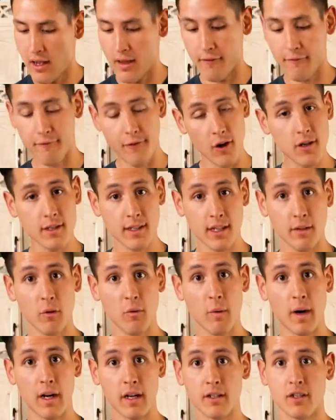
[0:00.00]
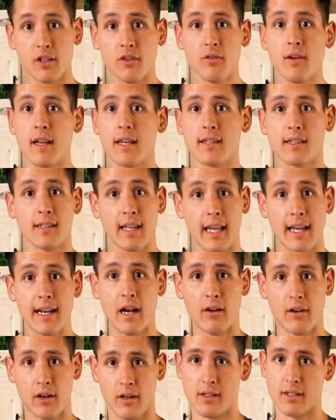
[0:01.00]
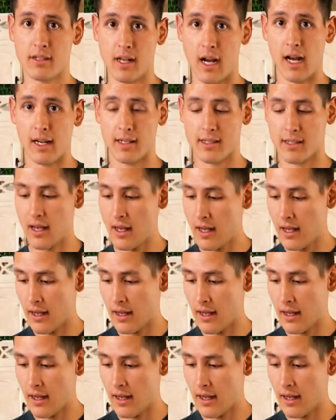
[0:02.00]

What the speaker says: First thing we wanna do is lay down our sauce.